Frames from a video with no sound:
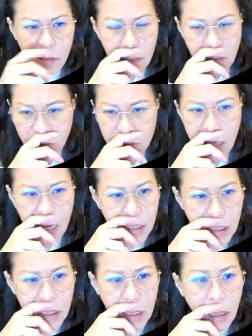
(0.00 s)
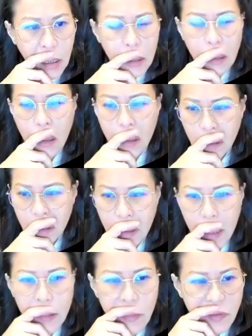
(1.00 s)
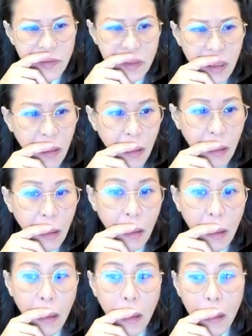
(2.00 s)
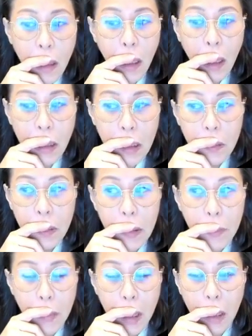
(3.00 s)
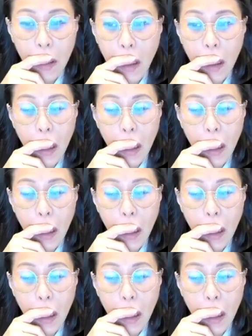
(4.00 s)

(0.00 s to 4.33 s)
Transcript: lousy idea you type interested lor then I keep you in mind